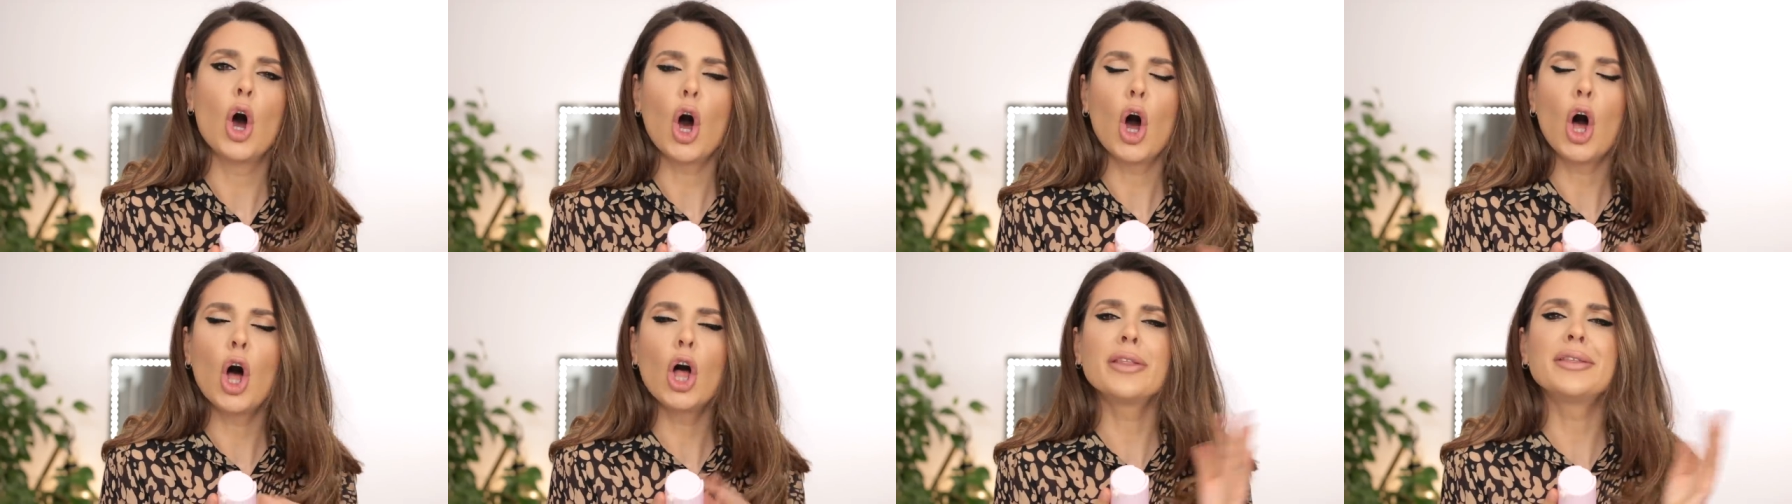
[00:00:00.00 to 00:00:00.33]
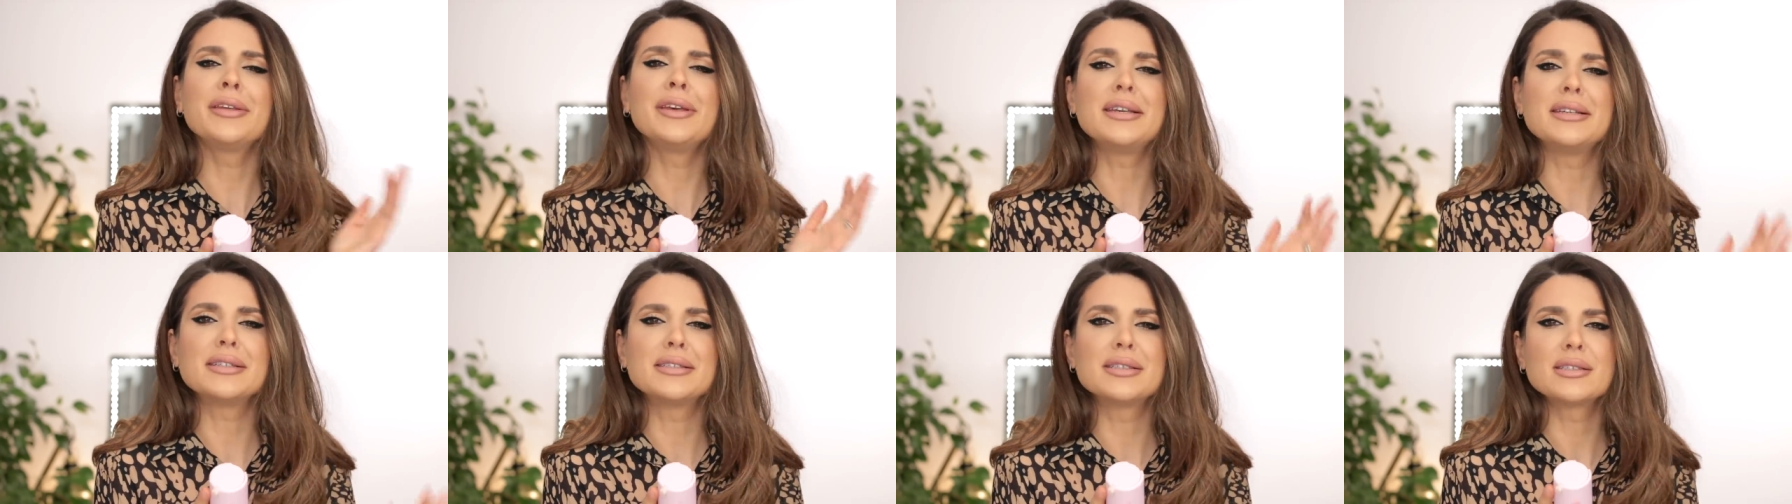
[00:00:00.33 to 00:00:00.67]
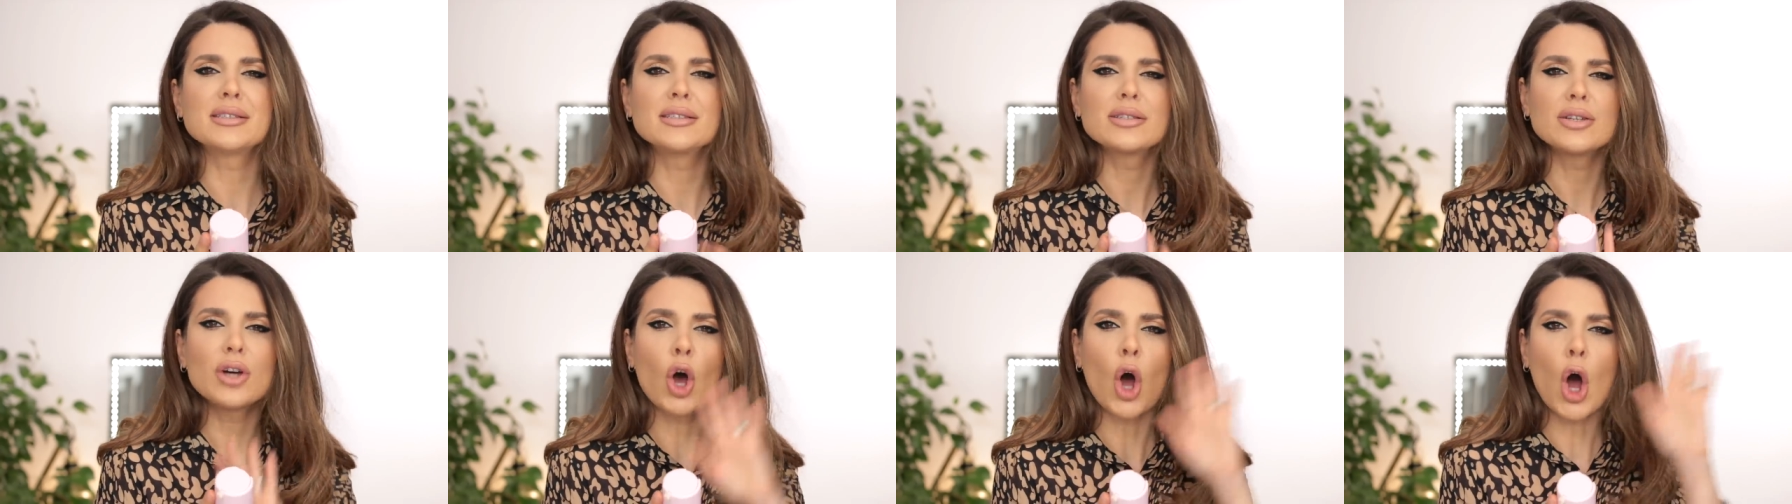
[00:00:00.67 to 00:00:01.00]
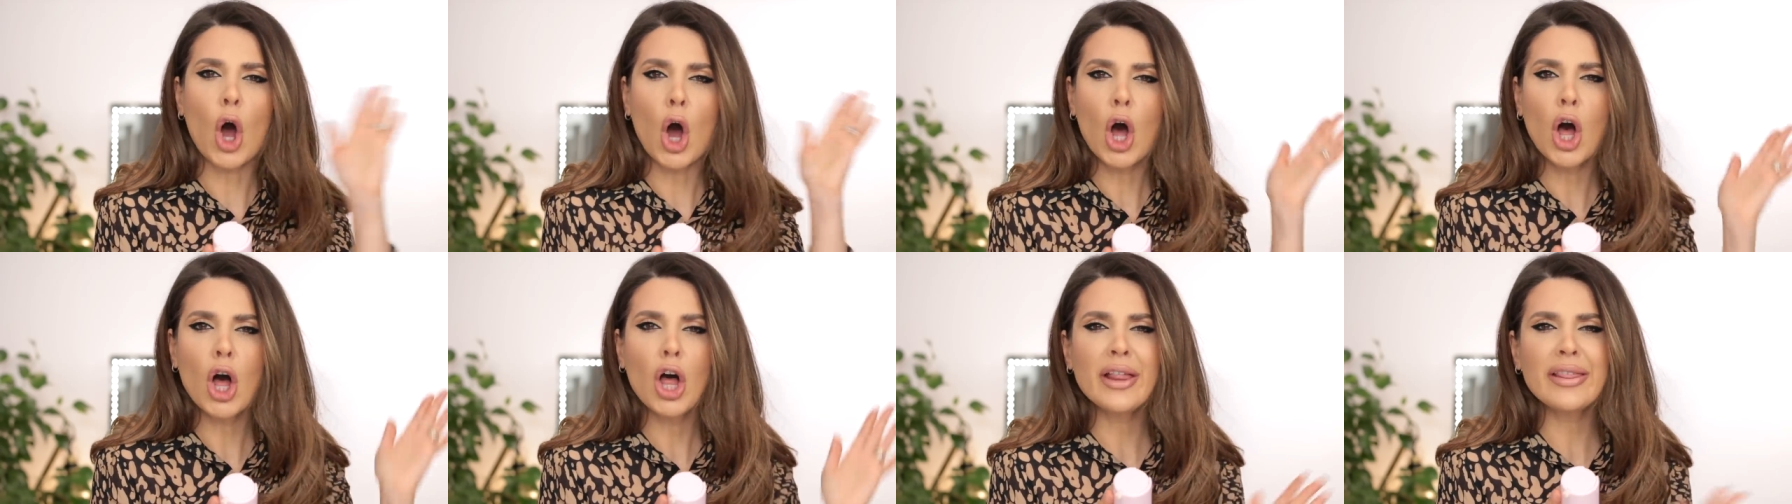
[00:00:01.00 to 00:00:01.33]
all these.
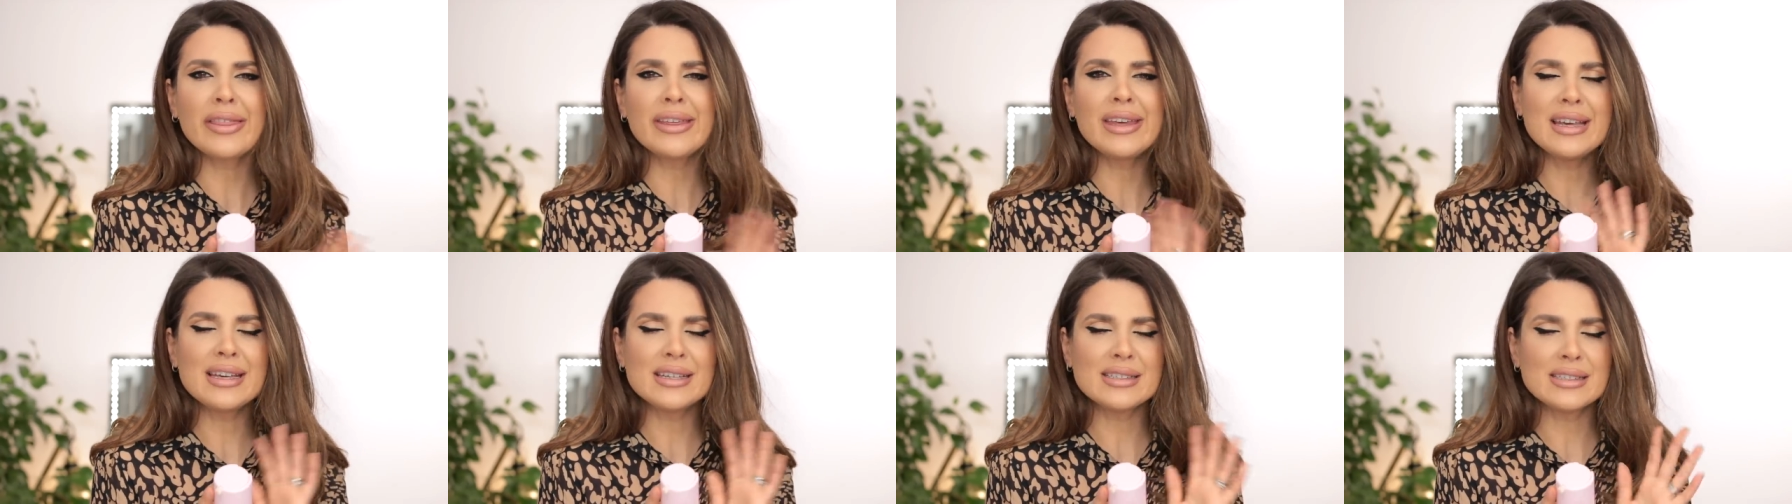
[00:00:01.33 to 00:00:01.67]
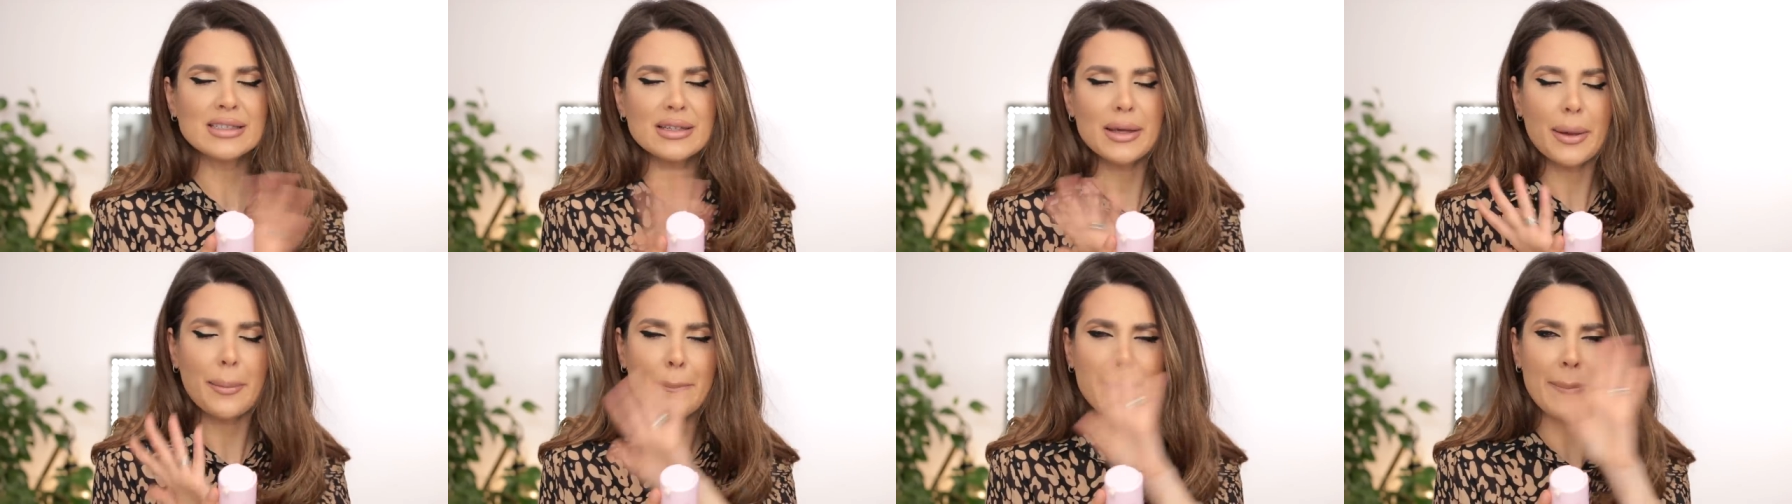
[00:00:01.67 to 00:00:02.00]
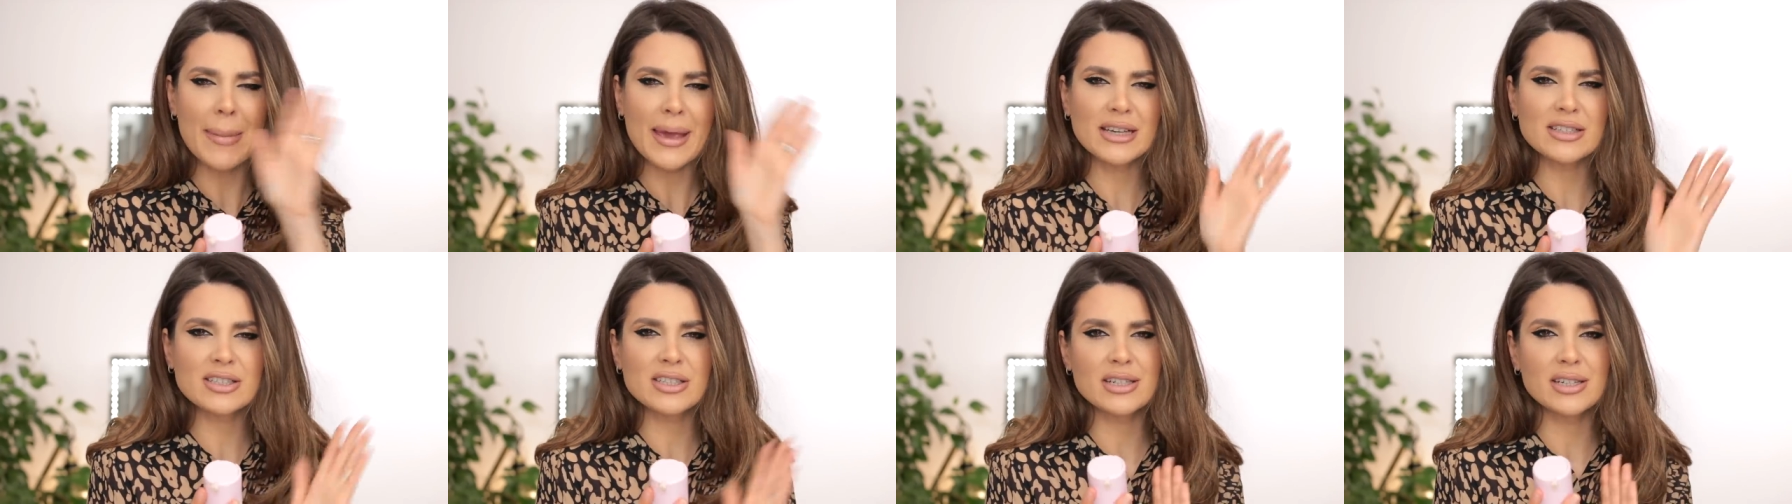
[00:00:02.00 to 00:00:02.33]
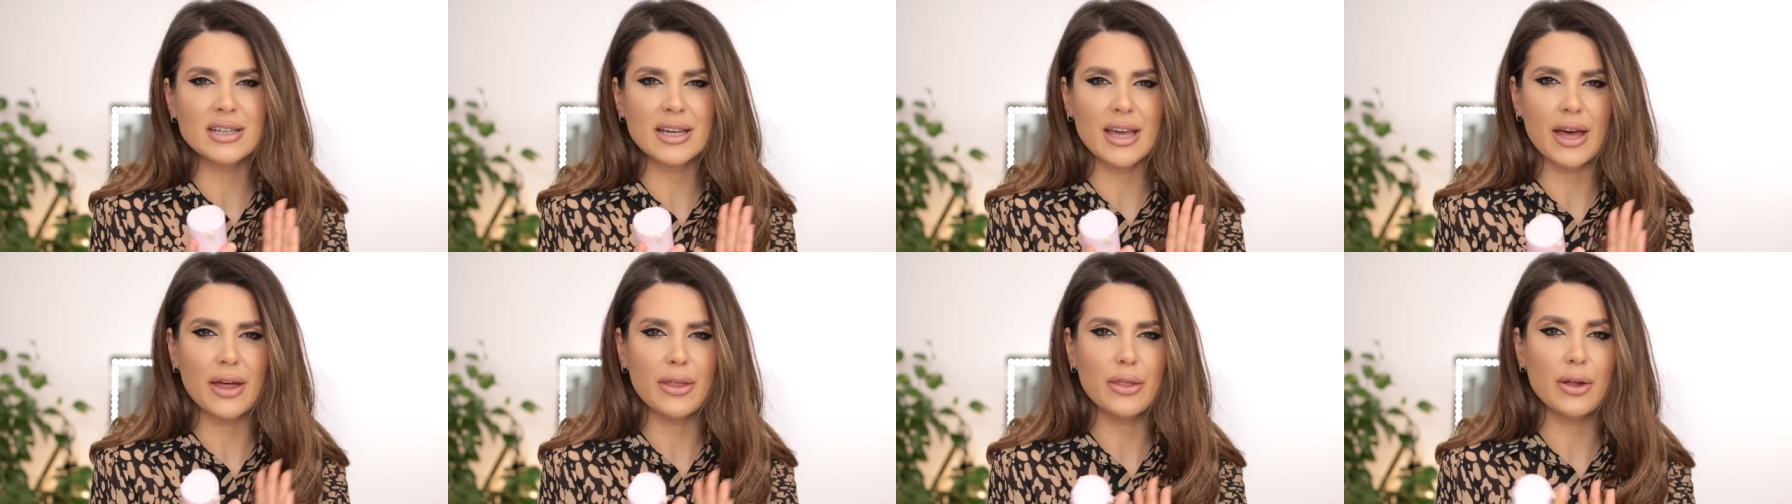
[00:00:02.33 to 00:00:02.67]
All these mixed
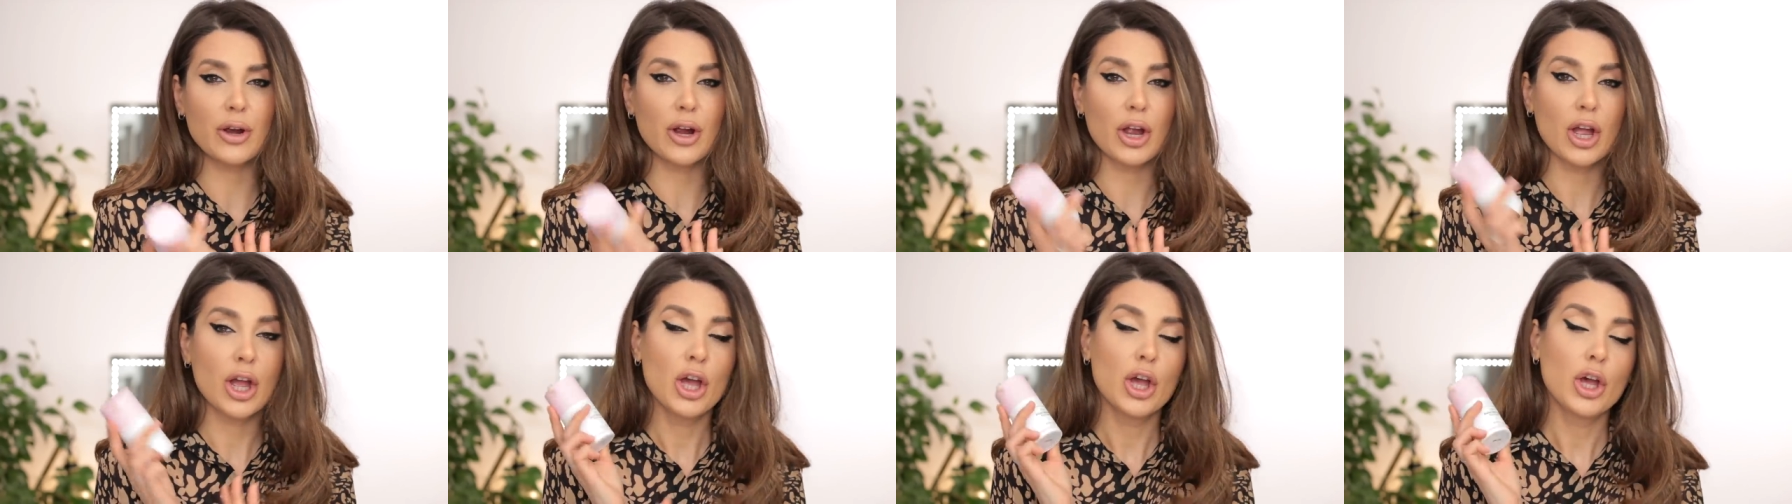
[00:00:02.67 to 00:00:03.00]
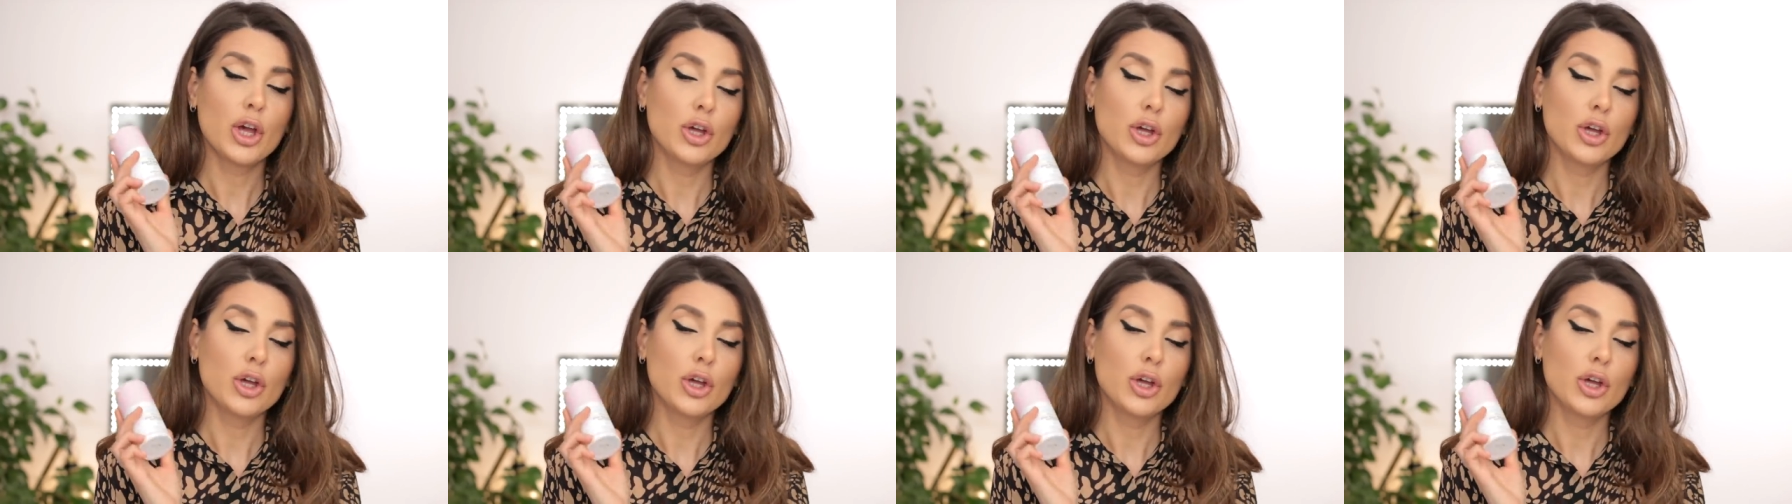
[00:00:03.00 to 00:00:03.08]
together.